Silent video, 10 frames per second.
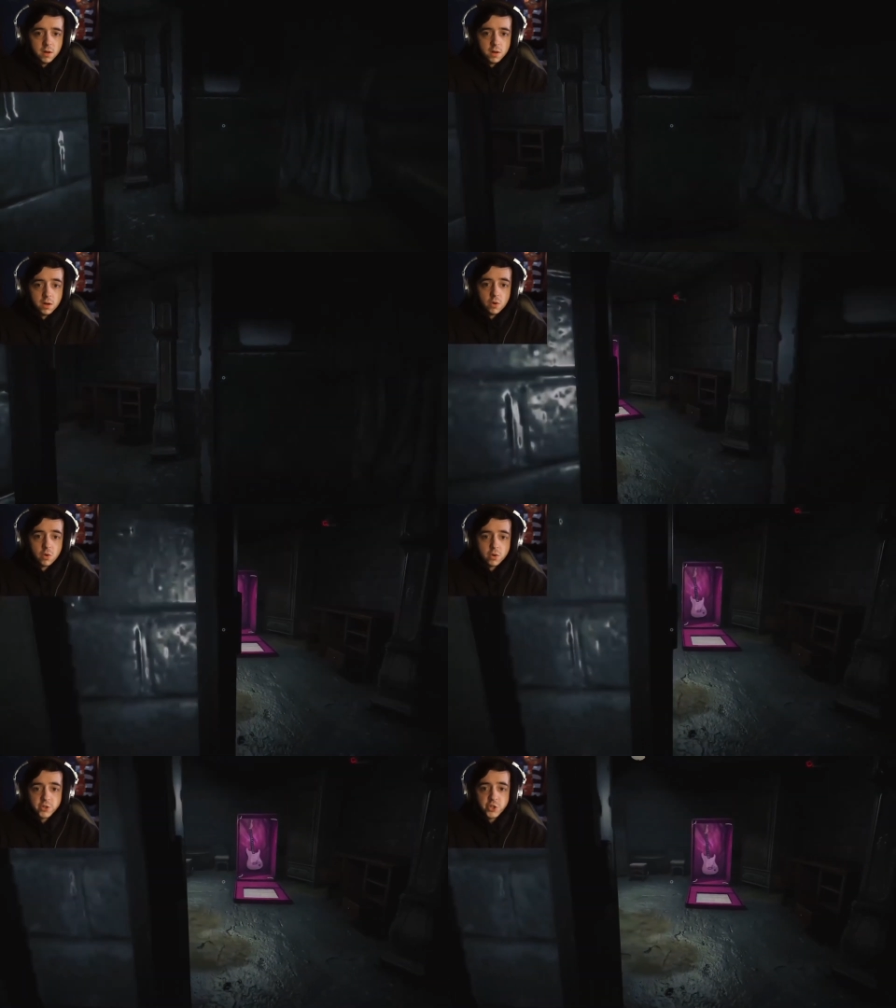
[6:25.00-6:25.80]

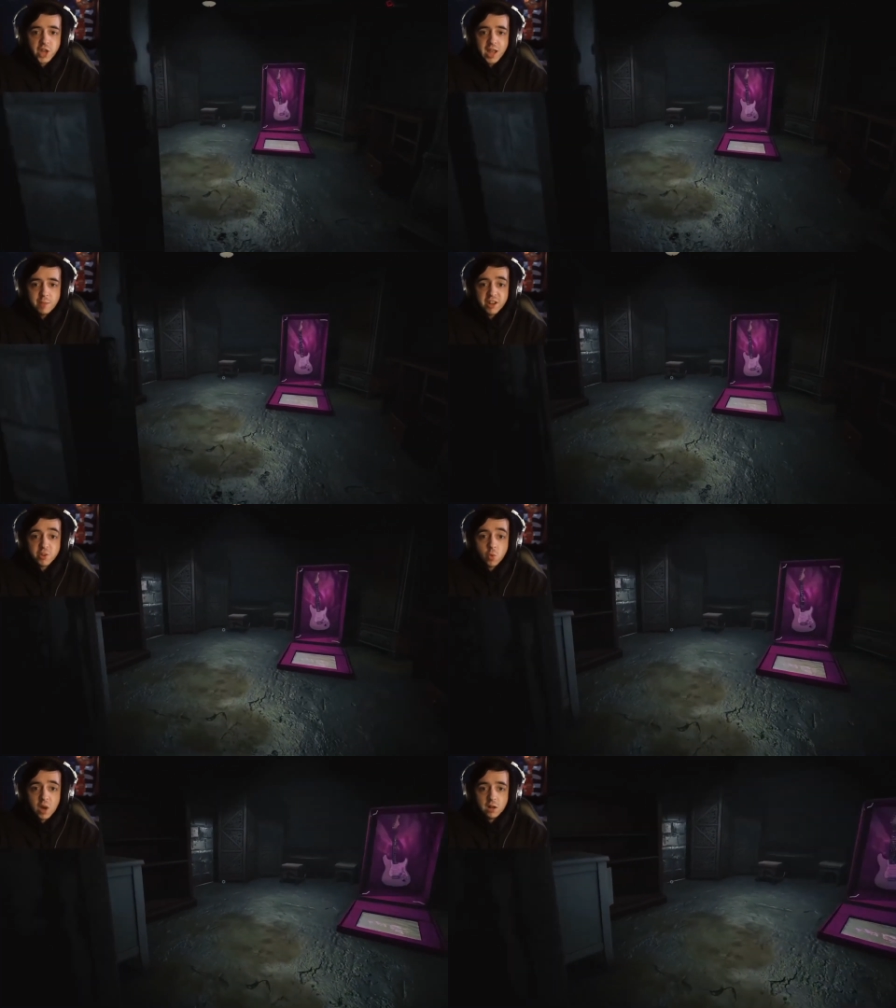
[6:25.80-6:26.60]
Or is Jamie
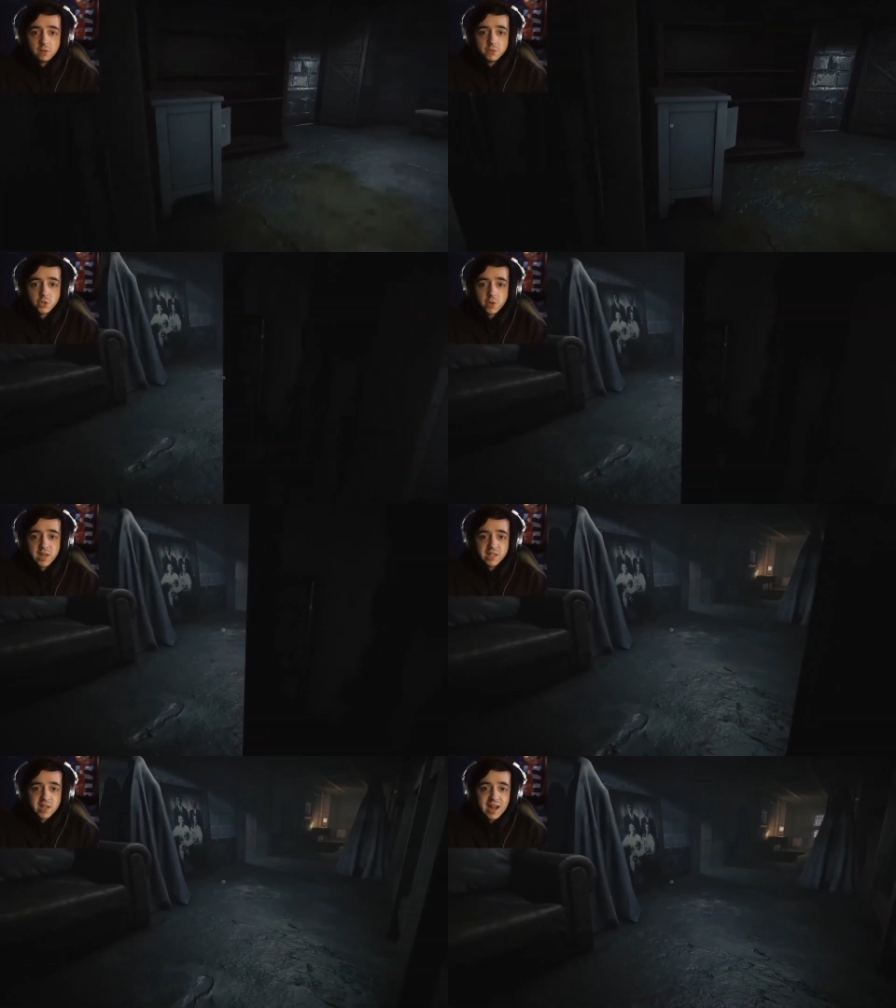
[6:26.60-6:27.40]
twelve, so
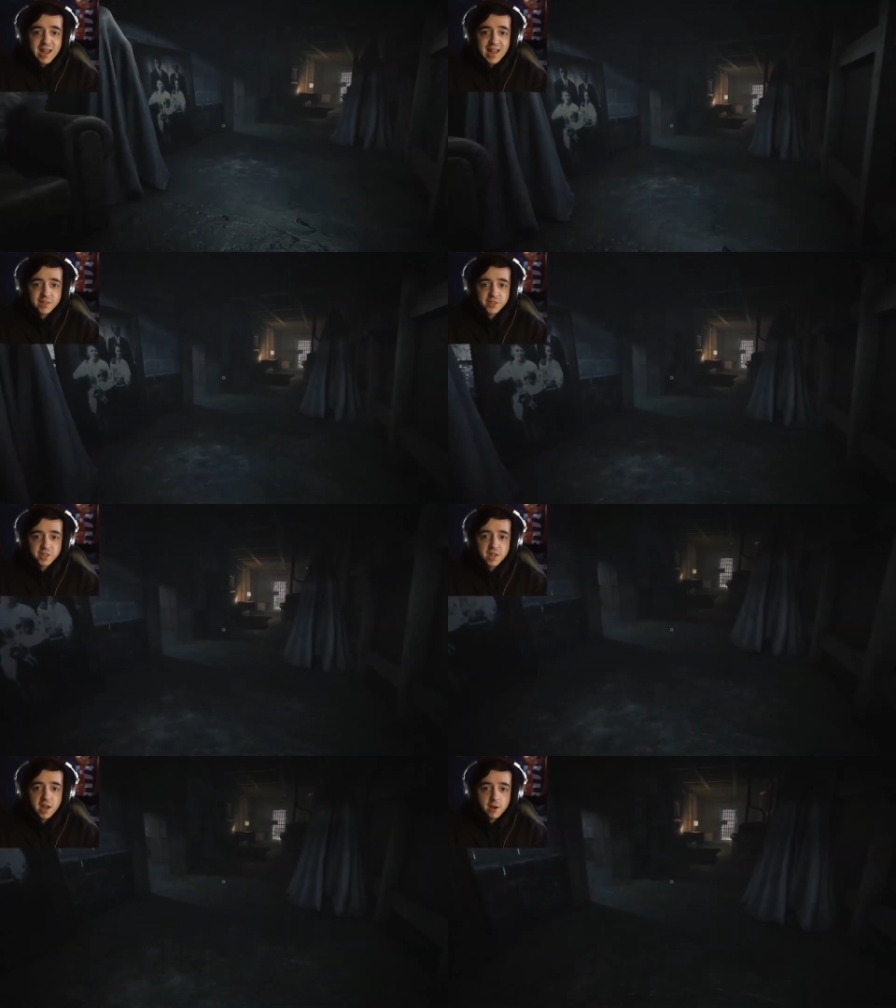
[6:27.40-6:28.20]
he's not as
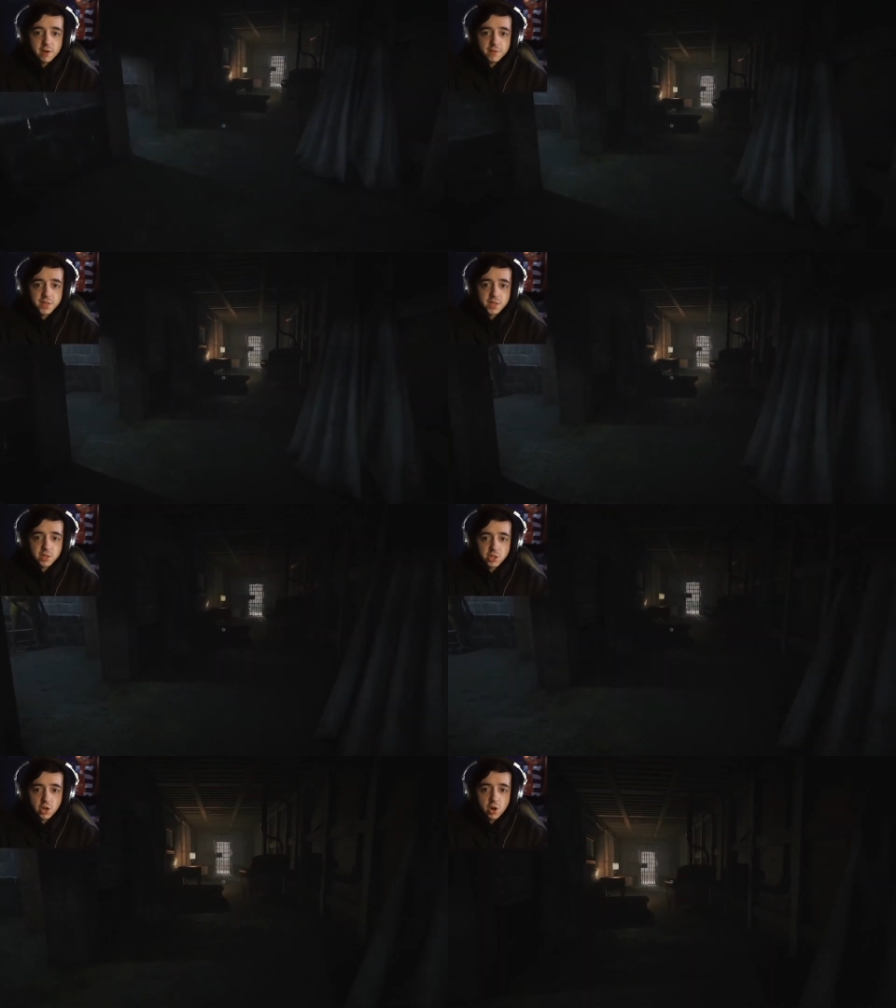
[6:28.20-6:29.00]
scared of the
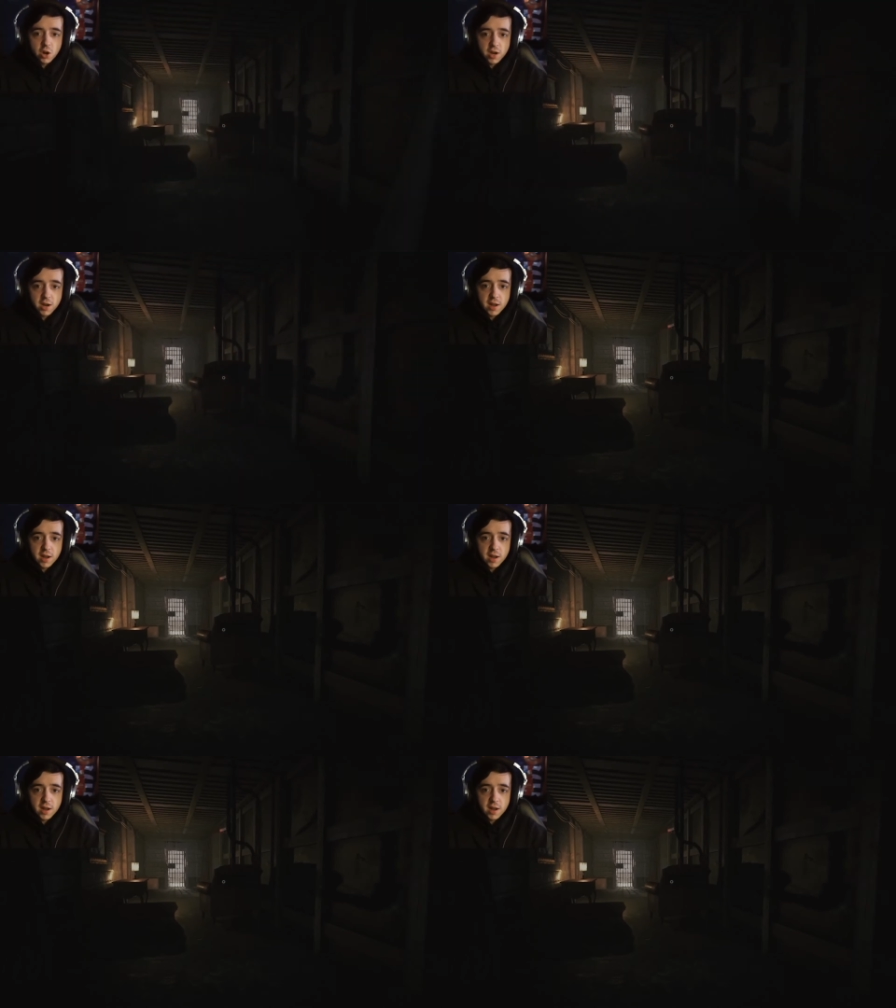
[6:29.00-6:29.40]
dark?